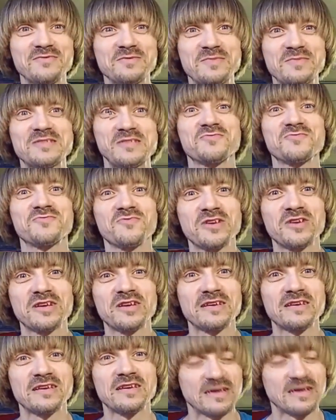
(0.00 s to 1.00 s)
We must have
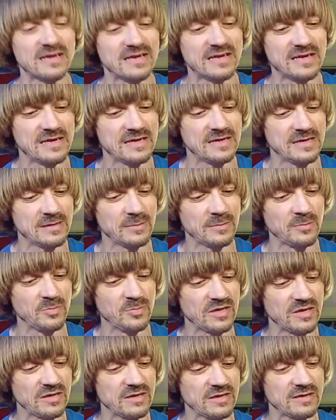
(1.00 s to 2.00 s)
really
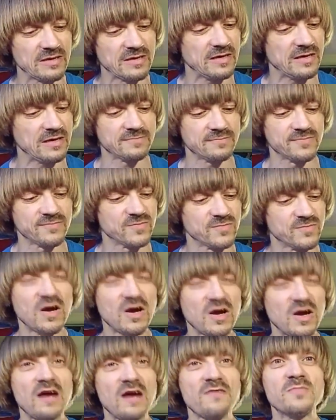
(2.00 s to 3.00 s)
been
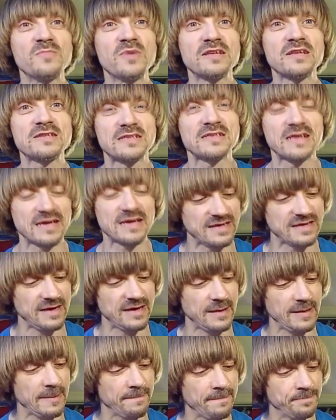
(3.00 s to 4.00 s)
driving him nuts that day.